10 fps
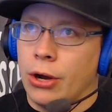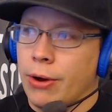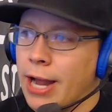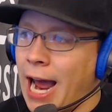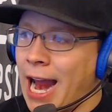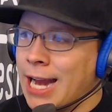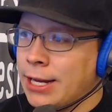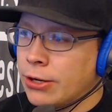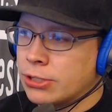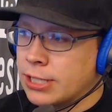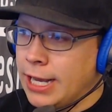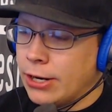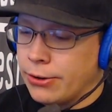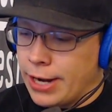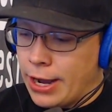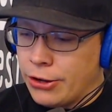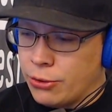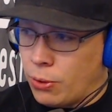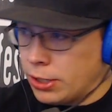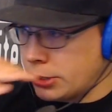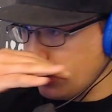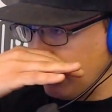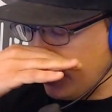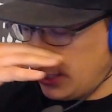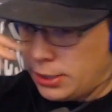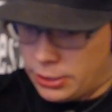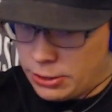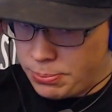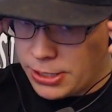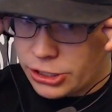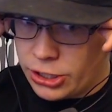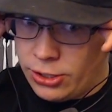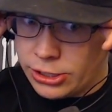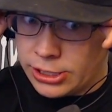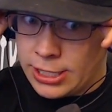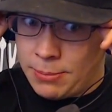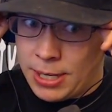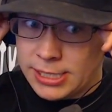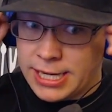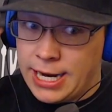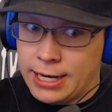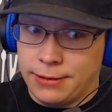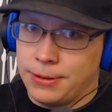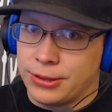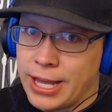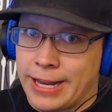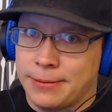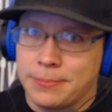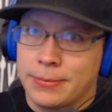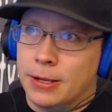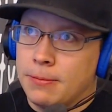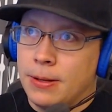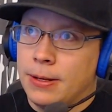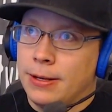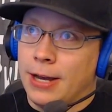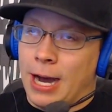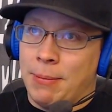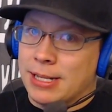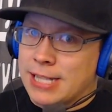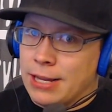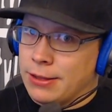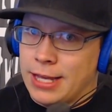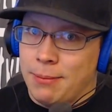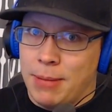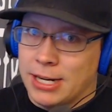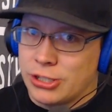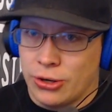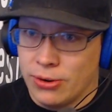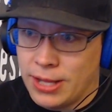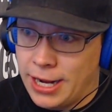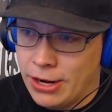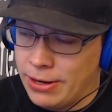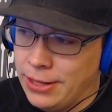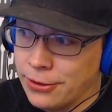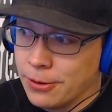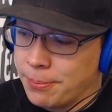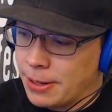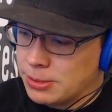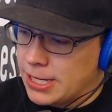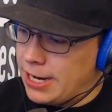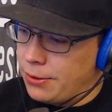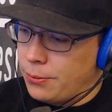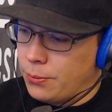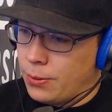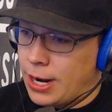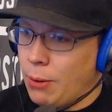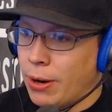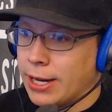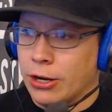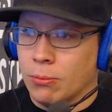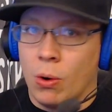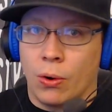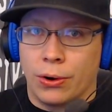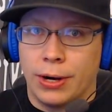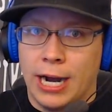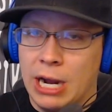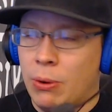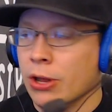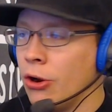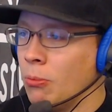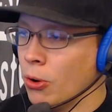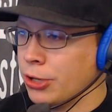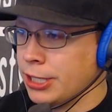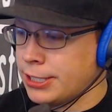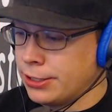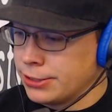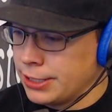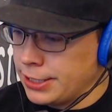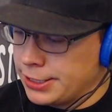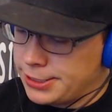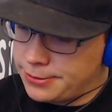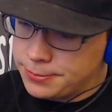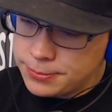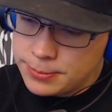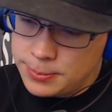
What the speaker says: you know, 9 years later, now you want to, you know, press charges. And I'm not saying that makes her a liar either, but I'm saying I want to hear more. I want to know more details, I guess.